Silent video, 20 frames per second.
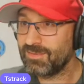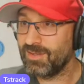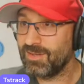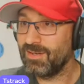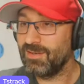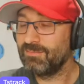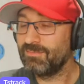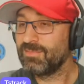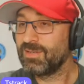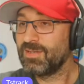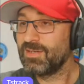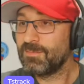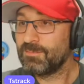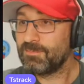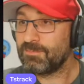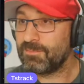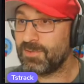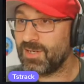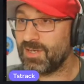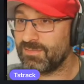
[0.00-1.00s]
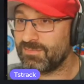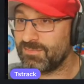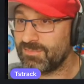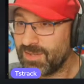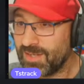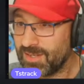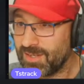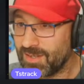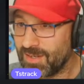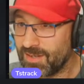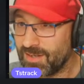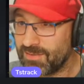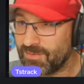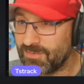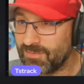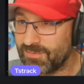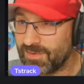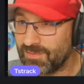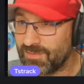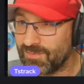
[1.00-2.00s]
Yeah. But hey, I
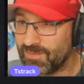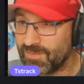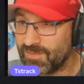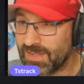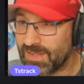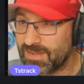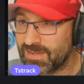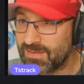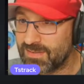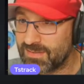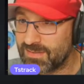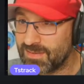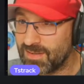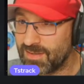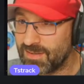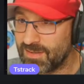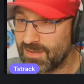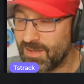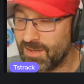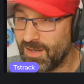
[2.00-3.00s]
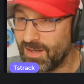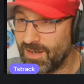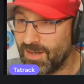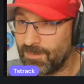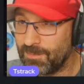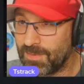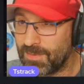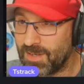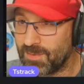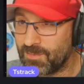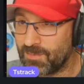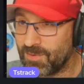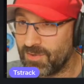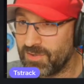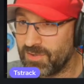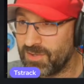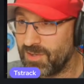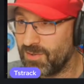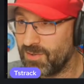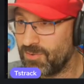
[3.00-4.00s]
don't think that that's a bad
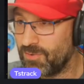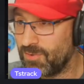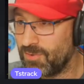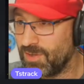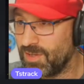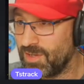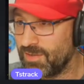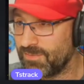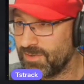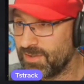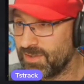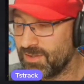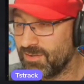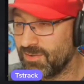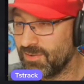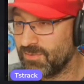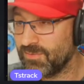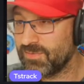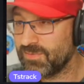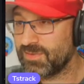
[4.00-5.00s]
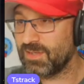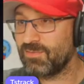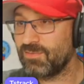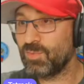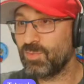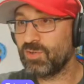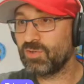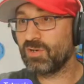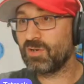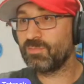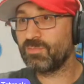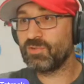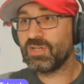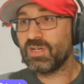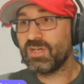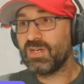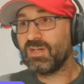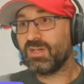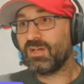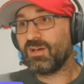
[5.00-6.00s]
one at all. I think, David Montgomery,
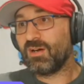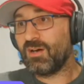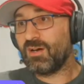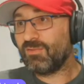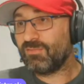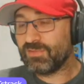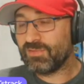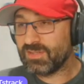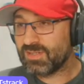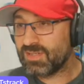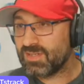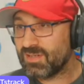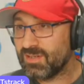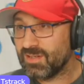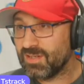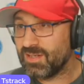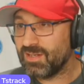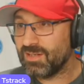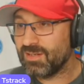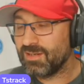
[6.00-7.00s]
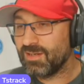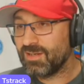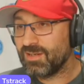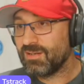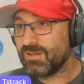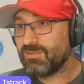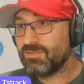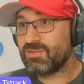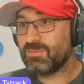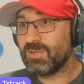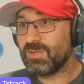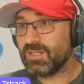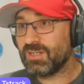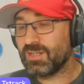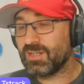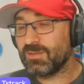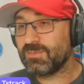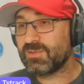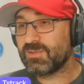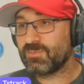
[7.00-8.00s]
obviously, Jahmyr
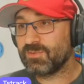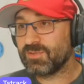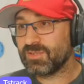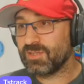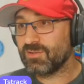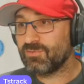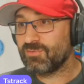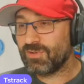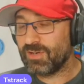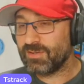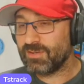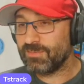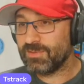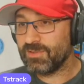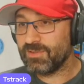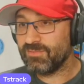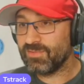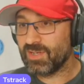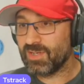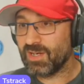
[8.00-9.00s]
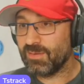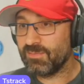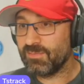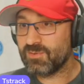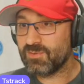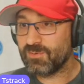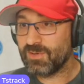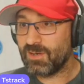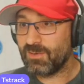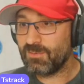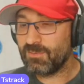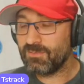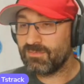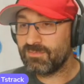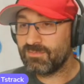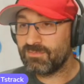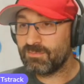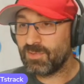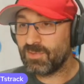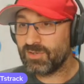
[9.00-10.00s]
Gibbs was incredible in the games without
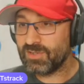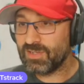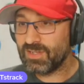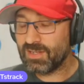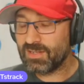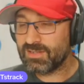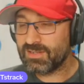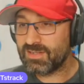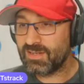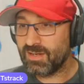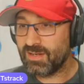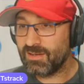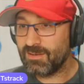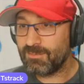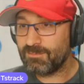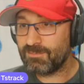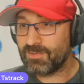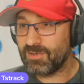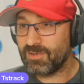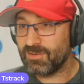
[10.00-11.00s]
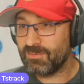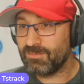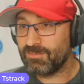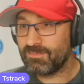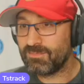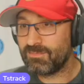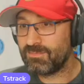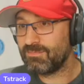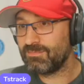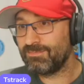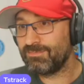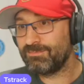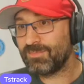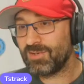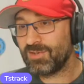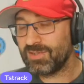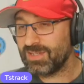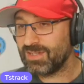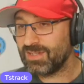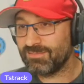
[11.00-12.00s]
Monty last year, but
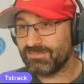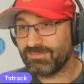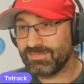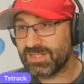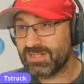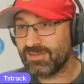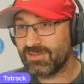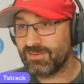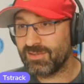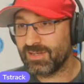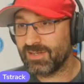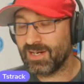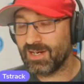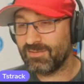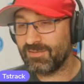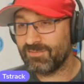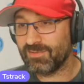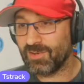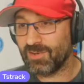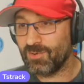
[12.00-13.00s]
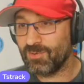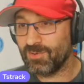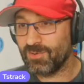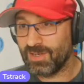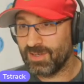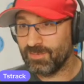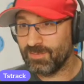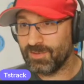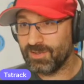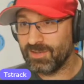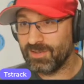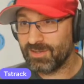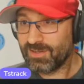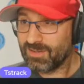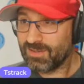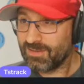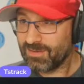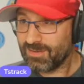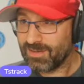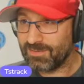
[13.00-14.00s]
Monty's still going to have the goal line work.